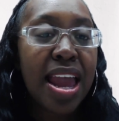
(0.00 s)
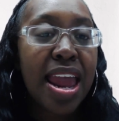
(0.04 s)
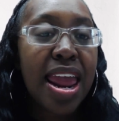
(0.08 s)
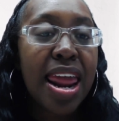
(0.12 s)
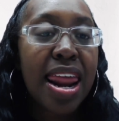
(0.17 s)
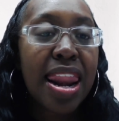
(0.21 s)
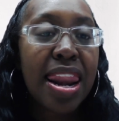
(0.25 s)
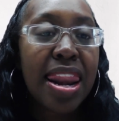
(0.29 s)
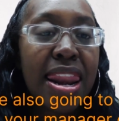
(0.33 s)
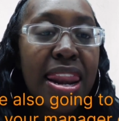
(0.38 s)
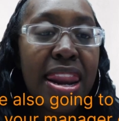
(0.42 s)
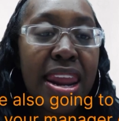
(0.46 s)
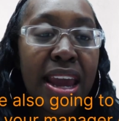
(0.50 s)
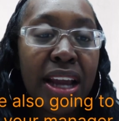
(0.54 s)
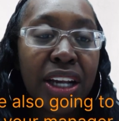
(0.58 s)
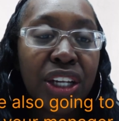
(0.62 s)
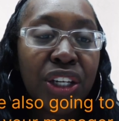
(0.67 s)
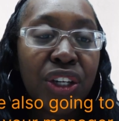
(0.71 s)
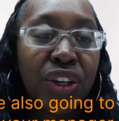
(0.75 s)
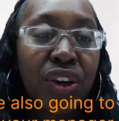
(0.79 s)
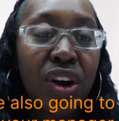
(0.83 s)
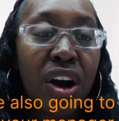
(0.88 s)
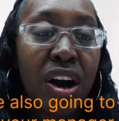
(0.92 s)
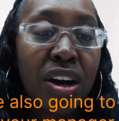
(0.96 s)
Next, you're
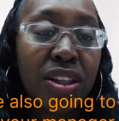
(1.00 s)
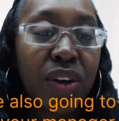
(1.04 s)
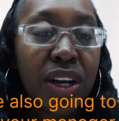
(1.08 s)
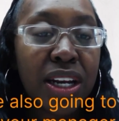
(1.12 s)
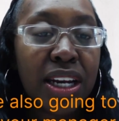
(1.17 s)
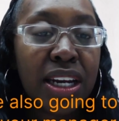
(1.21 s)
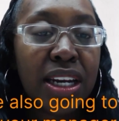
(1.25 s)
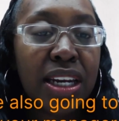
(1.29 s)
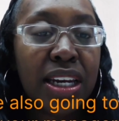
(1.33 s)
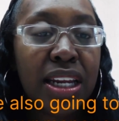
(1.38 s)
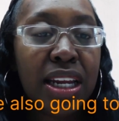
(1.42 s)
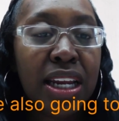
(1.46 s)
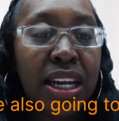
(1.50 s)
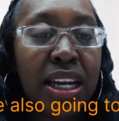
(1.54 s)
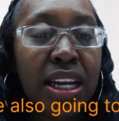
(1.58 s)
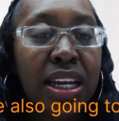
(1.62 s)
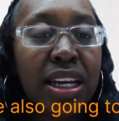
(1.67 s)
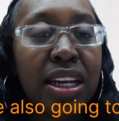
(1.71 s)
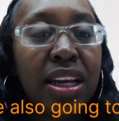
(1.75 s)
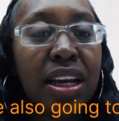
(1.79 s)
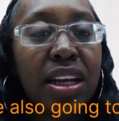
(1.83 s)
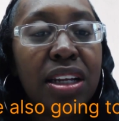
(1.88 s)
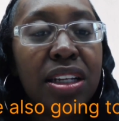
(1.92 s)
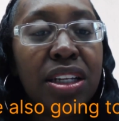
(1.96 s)
also going to
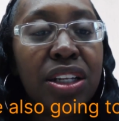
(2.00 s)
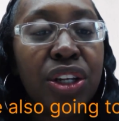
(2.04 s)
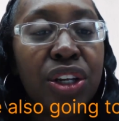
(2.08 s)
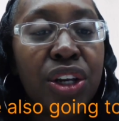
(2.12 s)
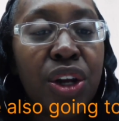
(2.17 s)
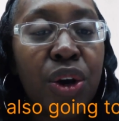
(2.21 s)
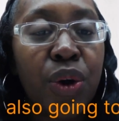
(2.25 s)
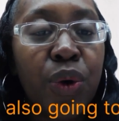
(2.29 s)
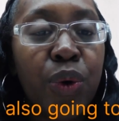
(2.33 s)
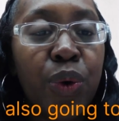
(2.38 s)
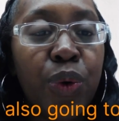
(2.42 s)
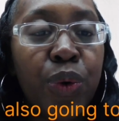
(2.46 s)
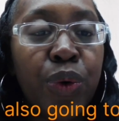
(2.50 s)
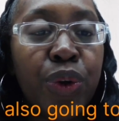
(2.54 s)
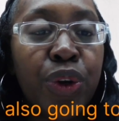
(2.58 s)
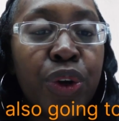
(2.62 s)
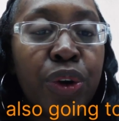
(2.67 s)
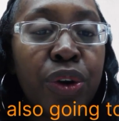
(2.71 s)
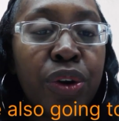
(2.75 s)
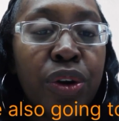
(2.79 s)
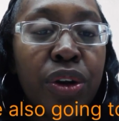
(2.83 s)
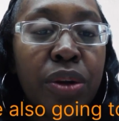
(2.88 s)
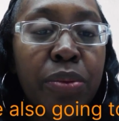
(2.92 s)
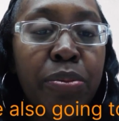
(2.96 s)
need to know who
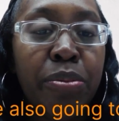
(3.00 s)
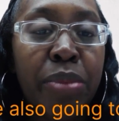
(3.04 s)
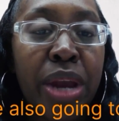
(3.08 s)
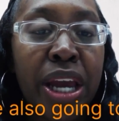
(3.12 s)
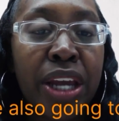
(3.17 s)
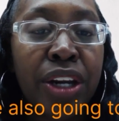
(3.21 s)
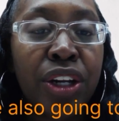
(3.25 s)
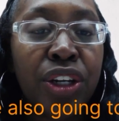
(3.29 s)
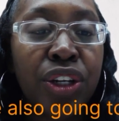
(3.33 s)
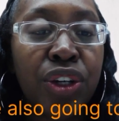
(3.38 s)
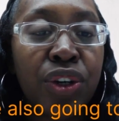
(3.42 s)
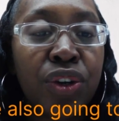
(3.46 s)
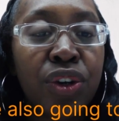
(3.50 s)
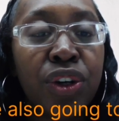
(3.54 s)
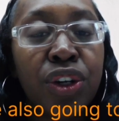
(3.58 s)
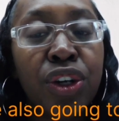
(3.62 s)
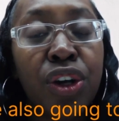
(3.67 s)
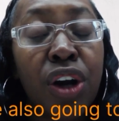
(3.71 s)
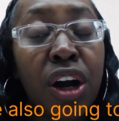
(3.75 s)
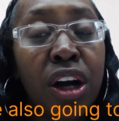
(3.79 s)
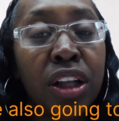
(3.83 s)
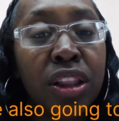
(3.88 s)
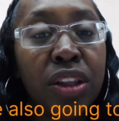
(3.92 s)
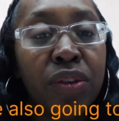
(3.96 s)
your manager or
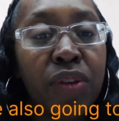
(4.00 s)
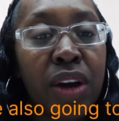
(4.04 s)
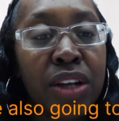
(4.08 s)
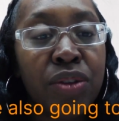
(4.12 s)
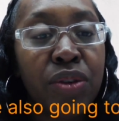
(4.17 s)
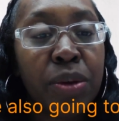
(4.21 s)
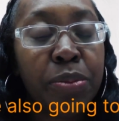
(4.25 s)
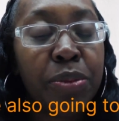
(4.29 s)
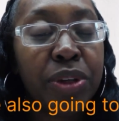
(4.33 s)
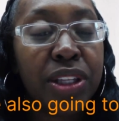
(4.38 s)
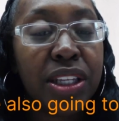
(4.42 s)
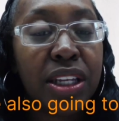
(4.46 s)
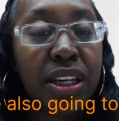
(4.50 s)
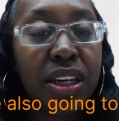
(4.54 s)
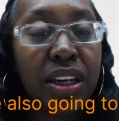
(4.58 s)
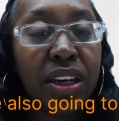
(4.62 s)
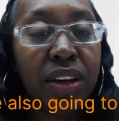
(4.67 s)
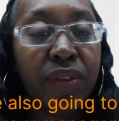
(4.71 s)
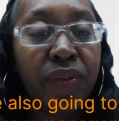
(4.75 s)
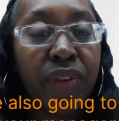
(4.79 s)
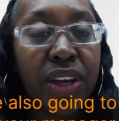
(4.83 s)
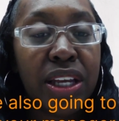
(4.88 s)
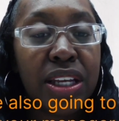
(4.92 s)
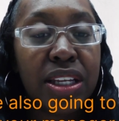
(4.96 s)
your authorized
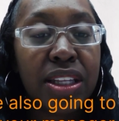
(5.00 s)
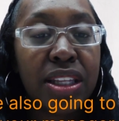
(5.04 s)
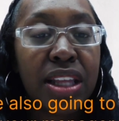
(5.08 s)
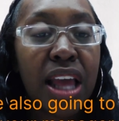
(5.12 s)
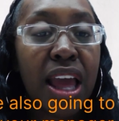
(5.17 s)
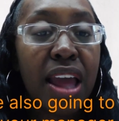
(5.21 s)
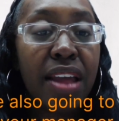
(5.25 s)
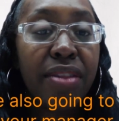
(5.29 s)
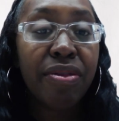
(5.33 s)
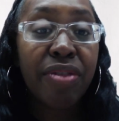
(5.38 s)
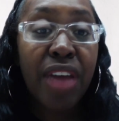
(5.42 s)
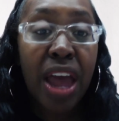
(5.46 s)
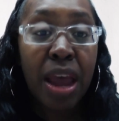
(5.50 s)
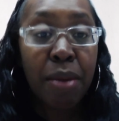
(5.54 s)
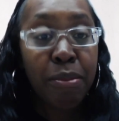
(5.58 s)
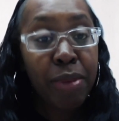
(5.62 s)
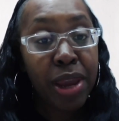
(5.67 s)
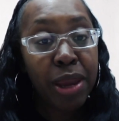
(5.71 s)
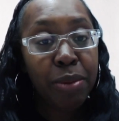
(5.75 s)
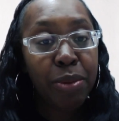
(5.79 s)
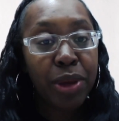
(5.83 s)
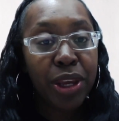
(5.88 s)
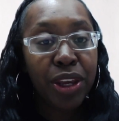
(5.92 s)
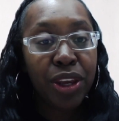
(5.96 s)
representative is. That
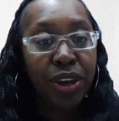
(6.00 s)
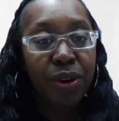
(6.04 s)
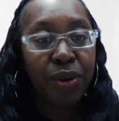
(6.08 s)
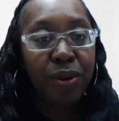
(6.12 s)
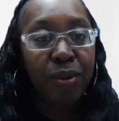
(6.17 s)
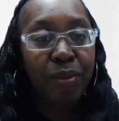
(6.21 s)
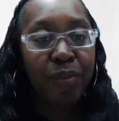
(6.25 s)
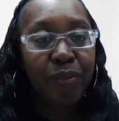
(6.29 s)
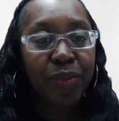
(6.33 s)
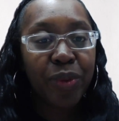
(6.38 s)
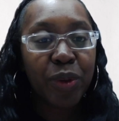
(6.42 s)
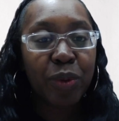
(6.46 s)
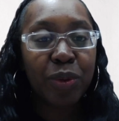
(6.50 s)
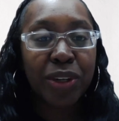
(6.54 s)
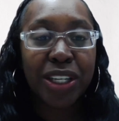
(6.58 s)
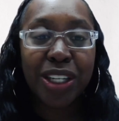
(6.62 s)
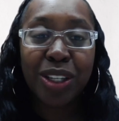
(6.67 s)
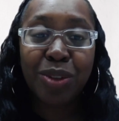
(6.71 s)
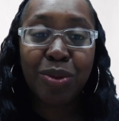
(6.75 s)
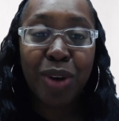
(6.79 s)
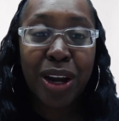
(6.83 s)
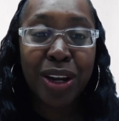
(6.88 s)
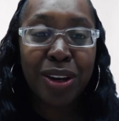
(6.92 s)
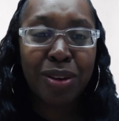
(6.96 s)
may be you, which
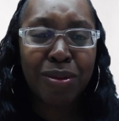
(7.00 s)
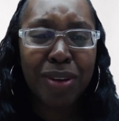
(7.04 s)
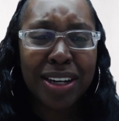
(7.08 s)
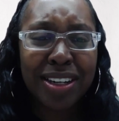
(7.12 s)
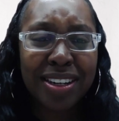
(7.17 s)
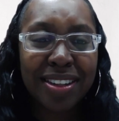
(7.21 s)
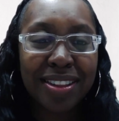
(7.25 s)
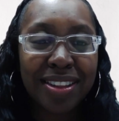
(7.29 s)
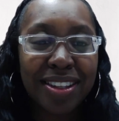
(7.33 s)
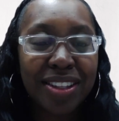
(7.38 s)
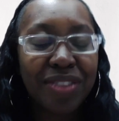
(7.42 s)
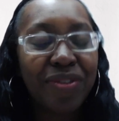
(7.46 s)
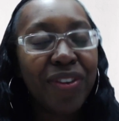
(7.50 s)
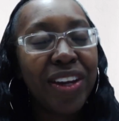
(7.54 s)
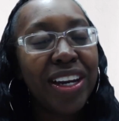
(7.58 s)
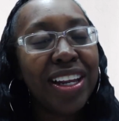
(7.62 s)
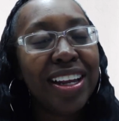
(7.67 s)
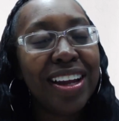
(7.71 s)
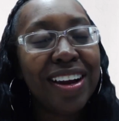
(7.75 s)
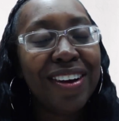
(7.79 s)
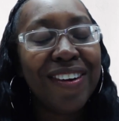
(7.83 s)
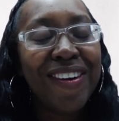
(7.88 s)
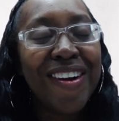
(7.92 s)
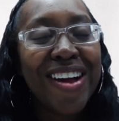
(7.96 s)
is why you're watching this
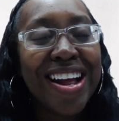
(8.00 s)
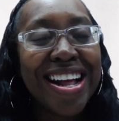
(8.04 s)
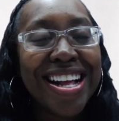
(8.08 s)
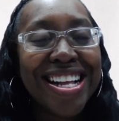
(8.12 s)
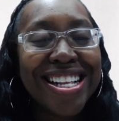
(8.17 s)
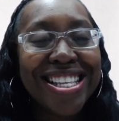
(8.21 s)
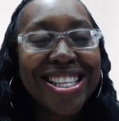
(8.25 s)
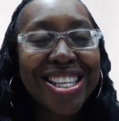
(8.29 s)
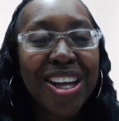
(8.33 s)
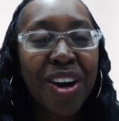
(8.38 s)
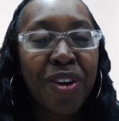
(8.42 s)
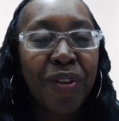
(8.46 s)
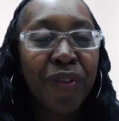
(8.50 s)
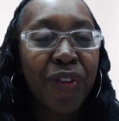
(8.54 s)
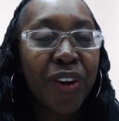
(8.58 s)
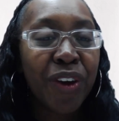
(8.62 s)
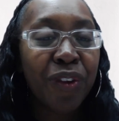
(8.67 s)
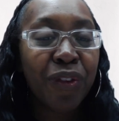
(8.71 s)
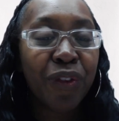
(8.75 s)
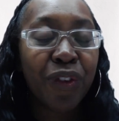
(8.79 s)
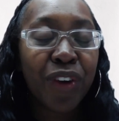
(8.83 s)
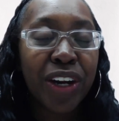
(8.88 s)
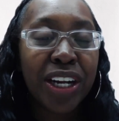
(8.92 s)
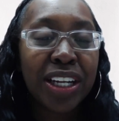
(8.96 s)
video. So feel
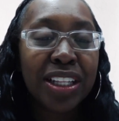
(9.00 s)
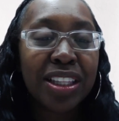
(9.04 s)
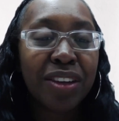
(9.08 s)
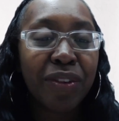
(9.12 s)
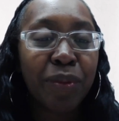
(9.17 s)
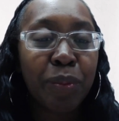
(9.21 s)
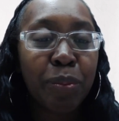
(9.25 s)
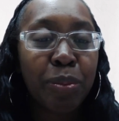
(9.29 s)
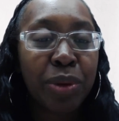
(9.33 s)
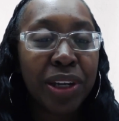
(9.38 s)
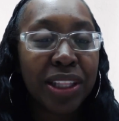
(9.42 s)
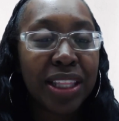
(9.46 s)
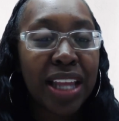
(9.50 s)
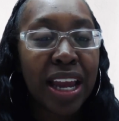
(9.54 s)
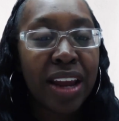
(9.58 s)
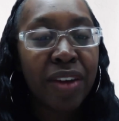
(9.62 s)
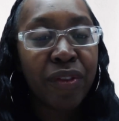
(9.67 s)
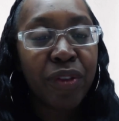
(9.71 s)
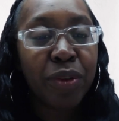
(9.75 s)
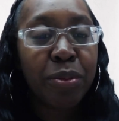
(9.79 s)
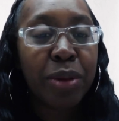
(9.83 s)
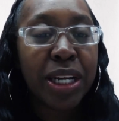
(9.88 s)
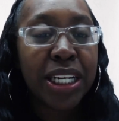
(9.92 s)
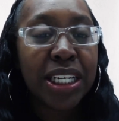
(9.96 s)
free to put that
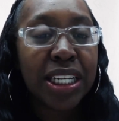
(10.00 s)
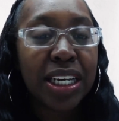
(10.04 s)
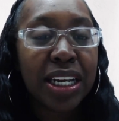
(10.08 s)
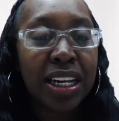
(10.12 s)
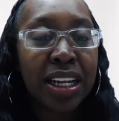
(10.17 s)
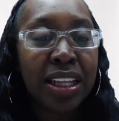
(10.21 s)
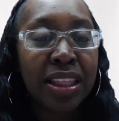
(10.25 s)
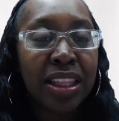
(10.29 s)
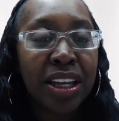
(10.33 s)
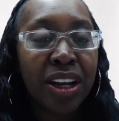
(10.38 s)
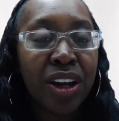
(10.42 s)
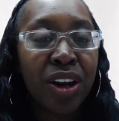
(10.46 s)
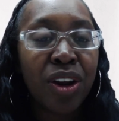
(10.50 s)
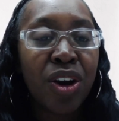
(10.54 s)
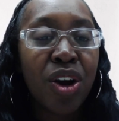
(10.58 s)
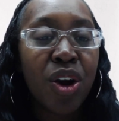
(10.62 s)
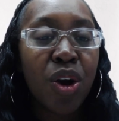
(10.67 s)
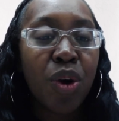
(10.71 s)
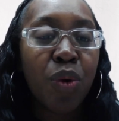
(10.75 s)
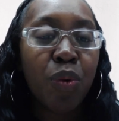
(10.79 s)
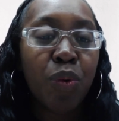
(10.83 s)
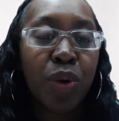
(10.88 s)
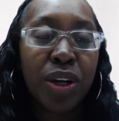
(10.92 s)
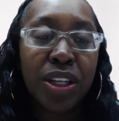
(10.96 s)
information in there
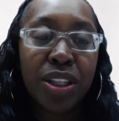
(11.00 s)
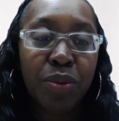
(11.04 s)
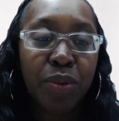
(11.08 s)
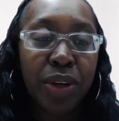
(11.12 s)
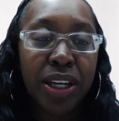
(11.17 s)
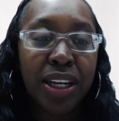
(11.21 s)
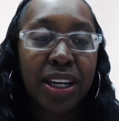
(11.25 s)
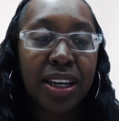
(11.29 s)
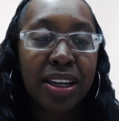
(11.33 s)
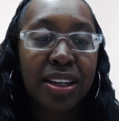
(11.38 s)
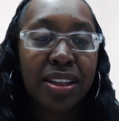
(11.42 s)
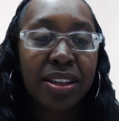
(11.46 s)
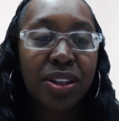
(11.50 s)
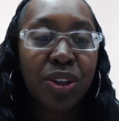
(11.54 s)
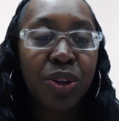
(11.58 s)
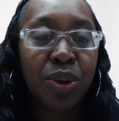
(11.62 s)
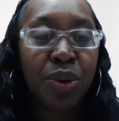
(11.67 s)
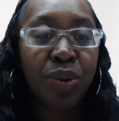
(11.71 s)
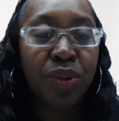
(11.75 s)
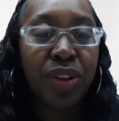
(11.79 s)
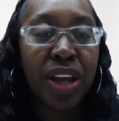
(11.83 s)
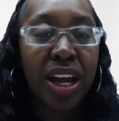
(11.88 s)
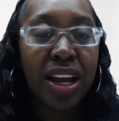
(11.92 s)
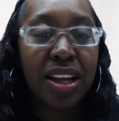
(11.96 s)
once we get
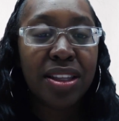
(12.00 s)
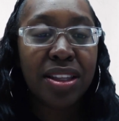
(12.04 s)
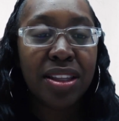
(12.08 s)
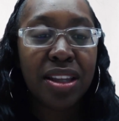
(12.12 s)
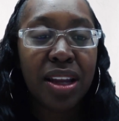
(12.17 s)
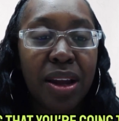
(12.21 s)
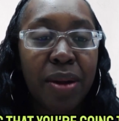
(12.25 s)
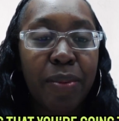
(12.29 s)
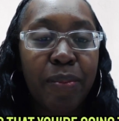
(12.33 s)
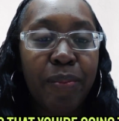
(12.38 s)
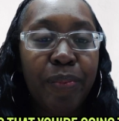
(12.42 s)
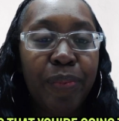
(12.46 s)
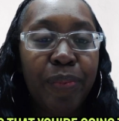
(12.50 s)
to that step.